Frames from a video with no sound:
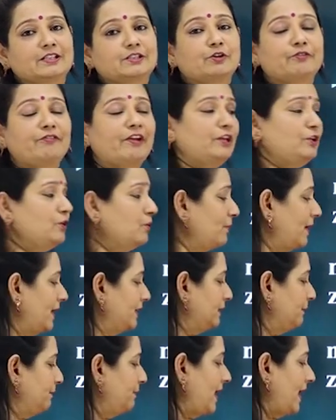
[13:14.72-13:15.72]
So when you
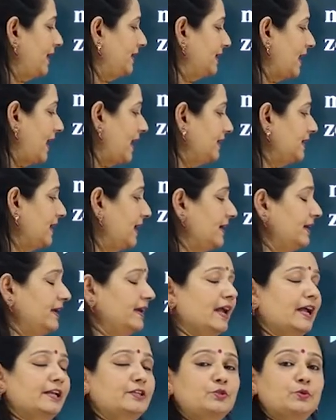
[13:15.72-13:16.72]
multiply
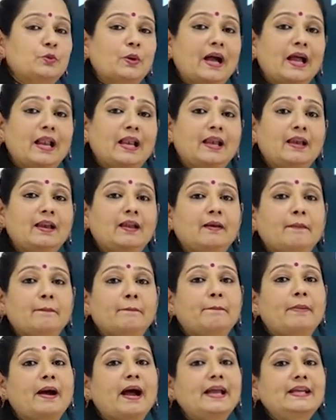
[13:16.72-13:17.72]
912
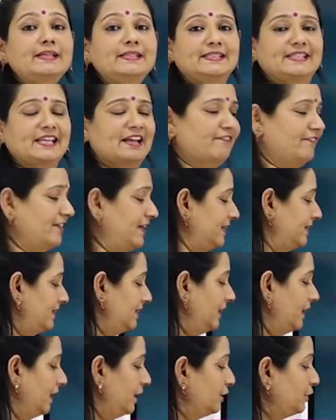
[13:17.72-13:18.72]
by
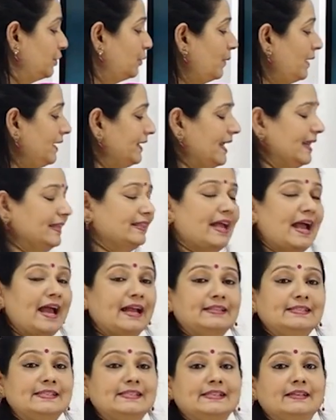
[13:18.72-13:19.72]
7, you will get the
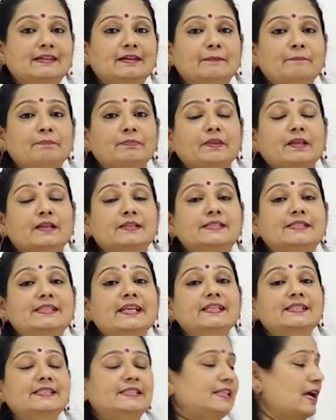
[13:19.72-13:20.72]
answer
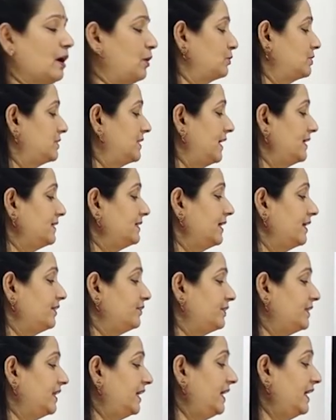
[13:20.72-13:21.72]

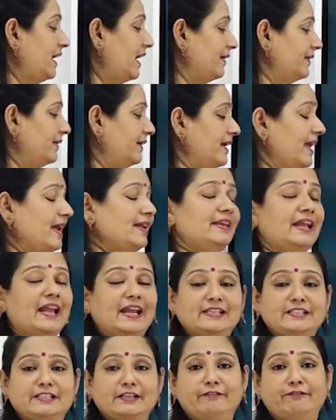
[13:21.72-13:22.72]

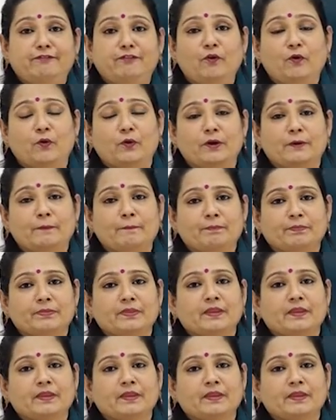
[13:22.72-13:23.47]
6384.